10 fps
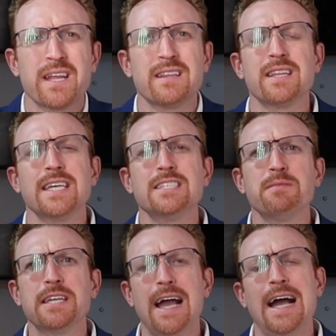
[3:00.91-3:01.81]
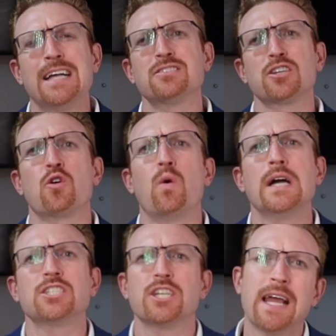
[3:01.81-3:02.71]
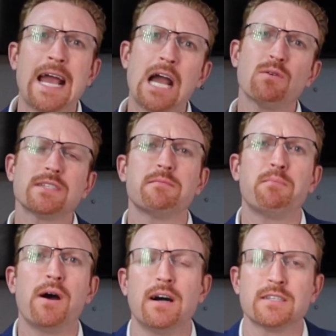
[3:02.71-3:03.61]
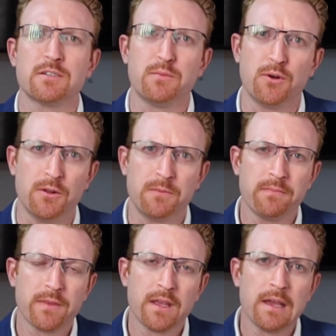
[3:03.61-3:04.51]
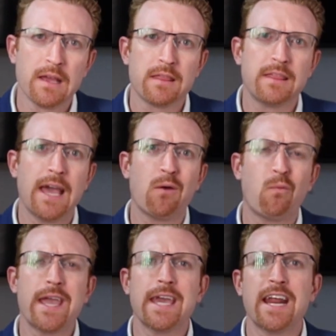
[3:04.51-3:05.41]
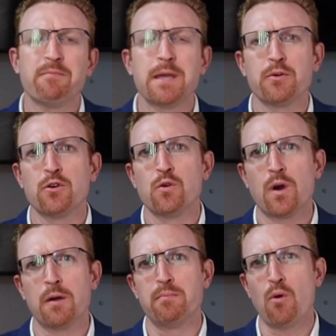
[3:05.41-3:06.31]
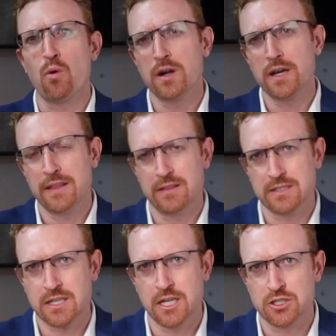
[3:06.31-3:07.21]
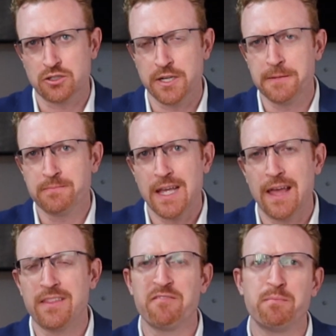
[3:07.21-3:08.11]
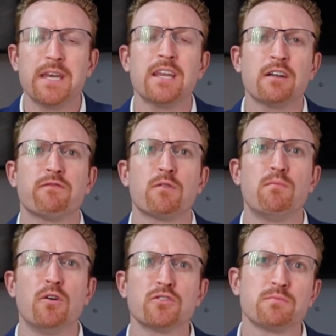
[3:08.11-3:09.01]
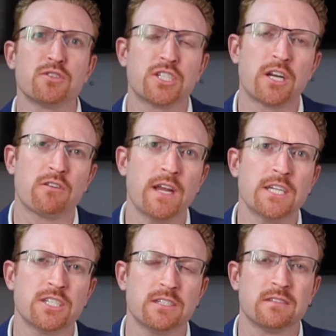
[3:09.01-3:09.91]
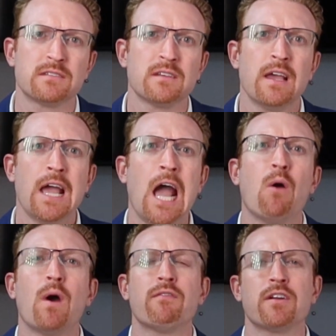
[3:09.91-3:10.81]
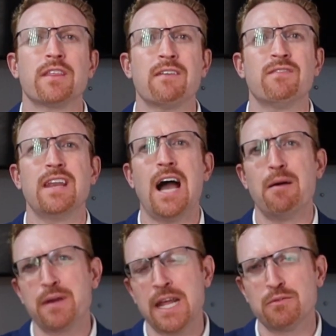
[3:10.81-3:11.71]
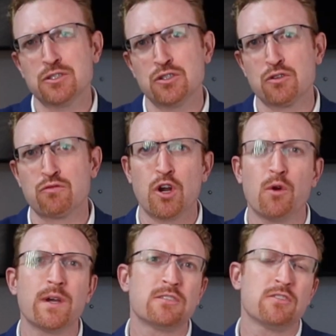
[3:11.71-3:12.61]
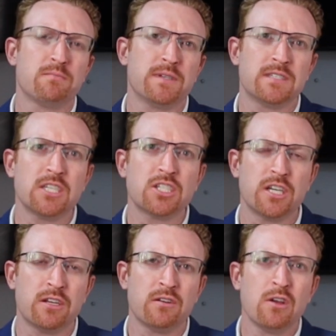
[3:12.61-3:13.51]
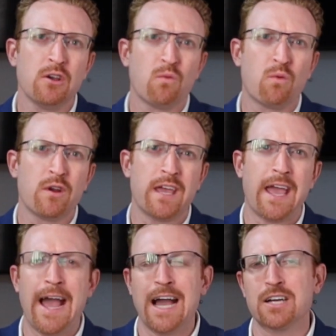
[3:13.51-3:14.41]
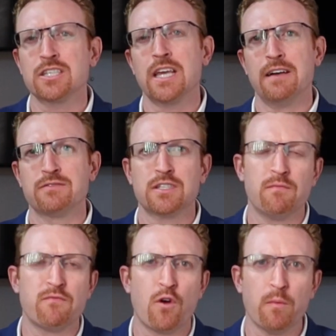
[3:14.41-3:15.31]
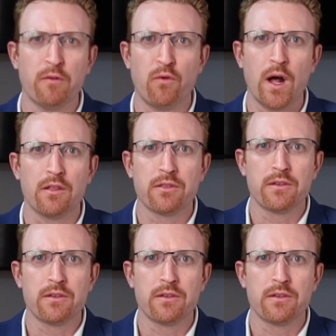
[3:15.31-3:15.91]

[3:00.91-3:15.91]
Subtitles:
it leads me to ask the question, how is it possible that we can have people who are born in this country and they've been here for multiple generations, however they've not been able to grow into a position where they actually have some form of wealth?